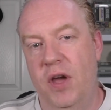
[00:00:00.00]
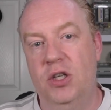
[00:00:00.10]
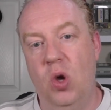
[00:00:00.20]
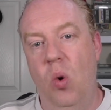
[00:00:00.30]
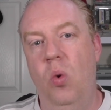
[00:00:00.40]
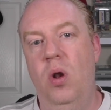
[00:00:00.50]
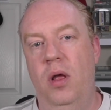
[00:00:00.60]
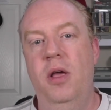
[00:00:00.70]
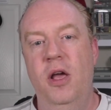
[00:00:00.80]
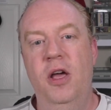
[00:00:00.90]
It's all
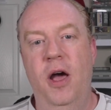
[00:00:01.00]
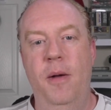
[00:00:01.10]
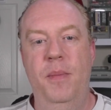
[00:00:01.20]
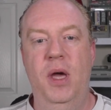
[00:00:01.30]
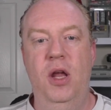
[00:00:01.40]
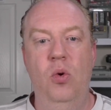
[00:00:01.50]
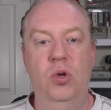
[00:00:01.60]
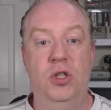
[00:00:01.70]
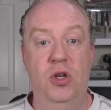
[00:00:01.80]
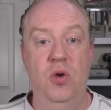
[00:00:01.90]
in
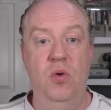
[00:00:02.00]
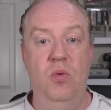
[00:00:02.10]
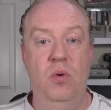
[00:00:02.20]
order to